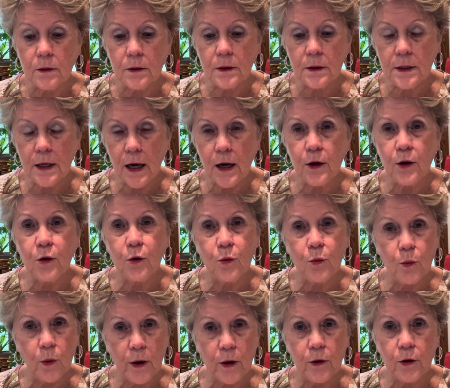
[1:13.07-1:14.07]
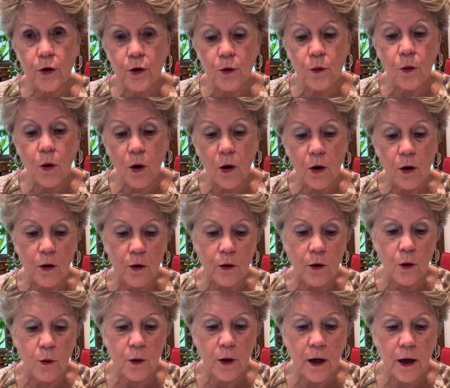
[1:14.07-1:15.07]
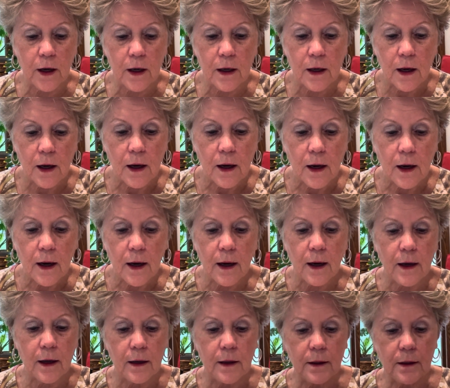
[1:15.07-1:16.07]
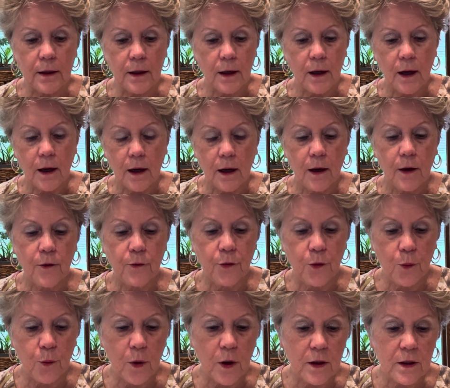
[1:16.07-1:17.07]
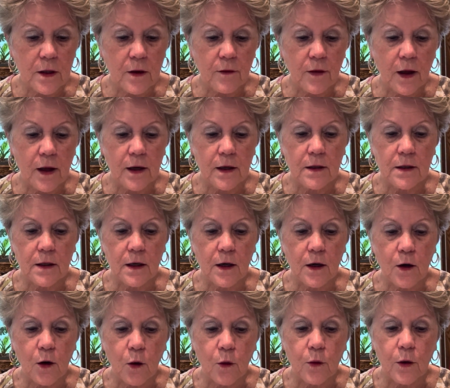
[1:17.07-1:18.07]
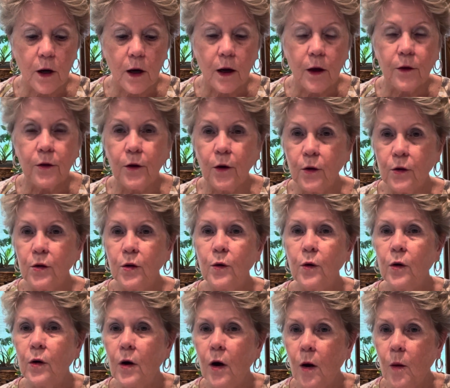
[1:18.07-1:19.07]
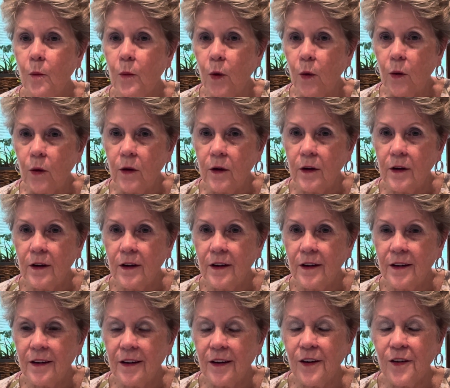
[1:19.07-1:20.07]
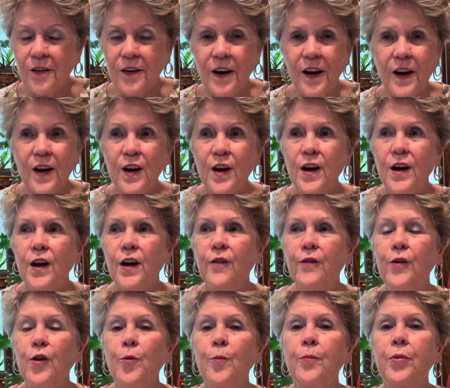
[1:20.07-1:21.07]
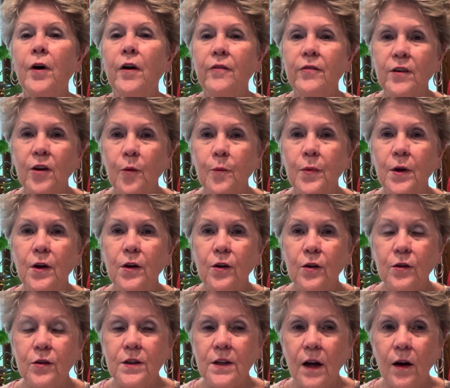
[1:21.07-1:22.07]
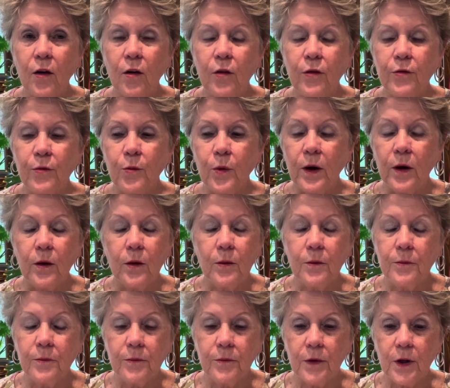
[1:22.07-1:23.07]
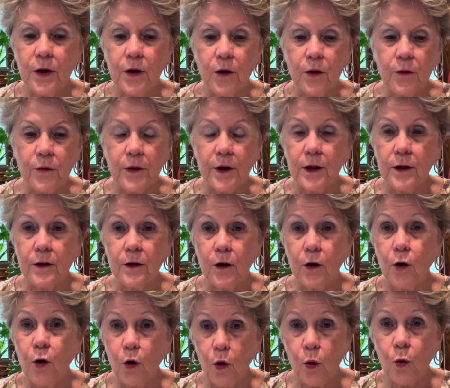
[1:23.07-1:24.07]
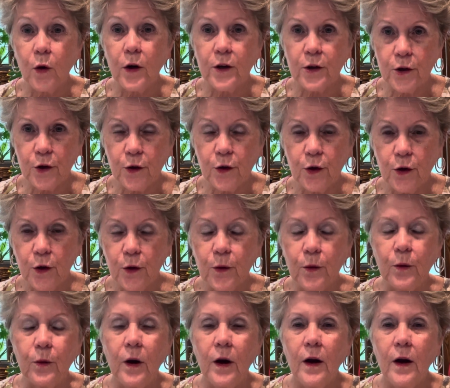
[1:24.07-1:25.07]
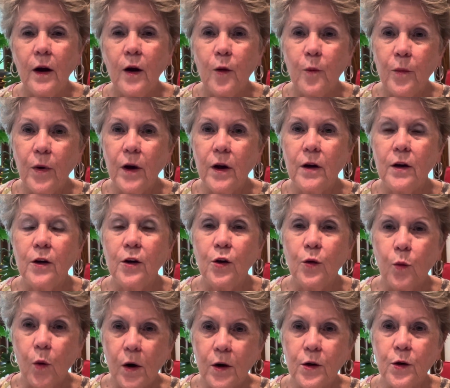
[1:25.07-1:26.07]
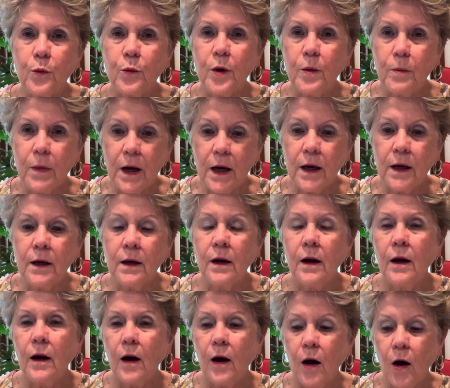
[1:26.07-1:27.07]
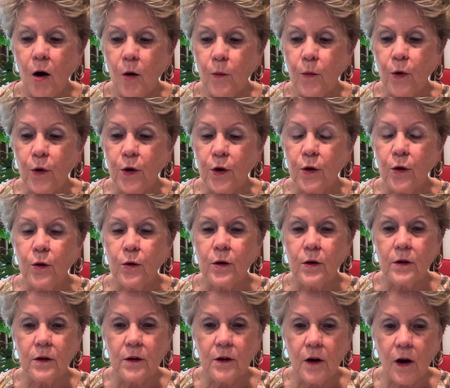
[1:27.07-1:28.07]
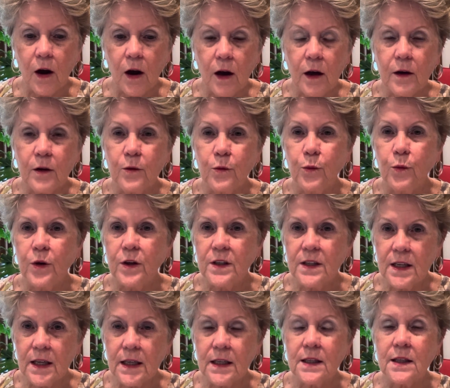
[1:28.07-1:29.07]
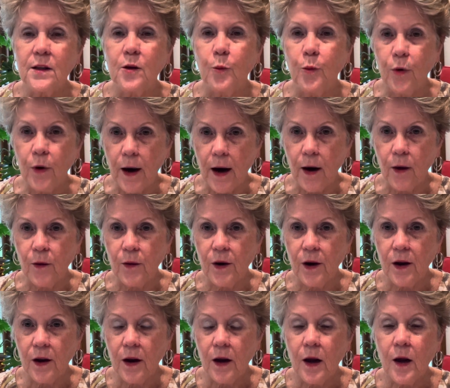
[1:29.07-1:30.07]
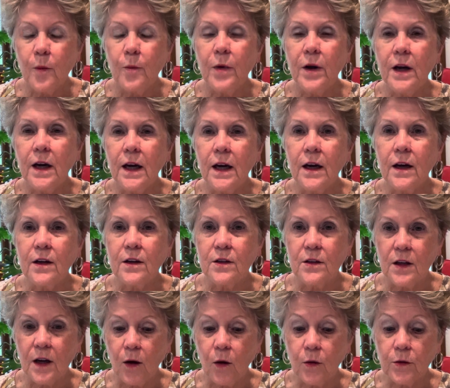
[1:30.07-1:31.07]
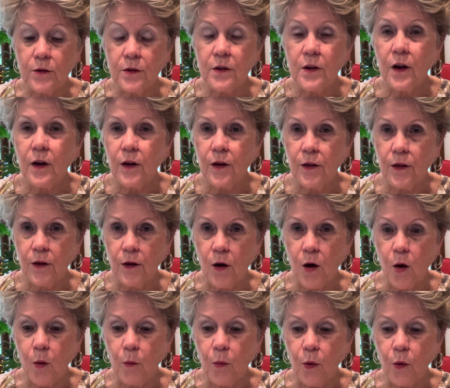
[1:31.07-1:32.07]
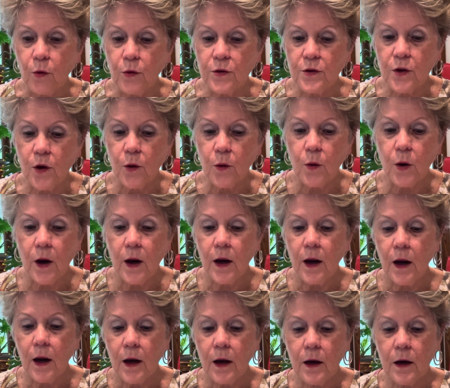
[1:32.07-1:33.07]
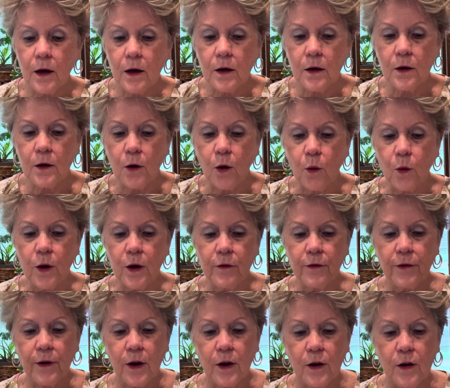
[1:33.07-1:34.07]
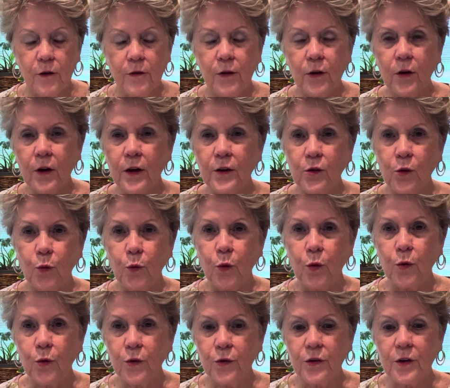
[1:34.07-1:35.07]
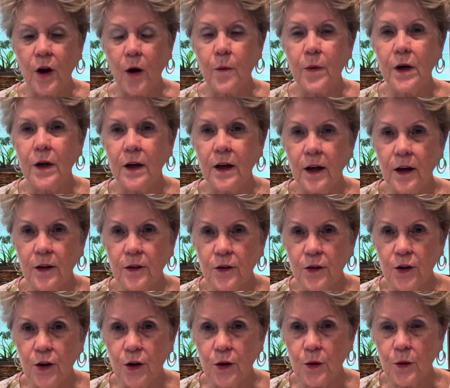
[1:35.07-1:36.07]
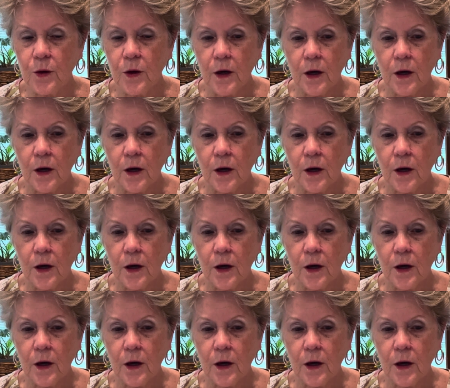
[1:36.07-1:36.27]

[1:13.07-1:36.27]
take you where you are, okay? And the rest of that is, you know, those who are humble. Okay, if you're puffed up in yourself, well, you know, then glory to you. But you want to remain humble. You know, God resists the proud, but he exalts the humble. So, you know, if you feel like the world is coming against you,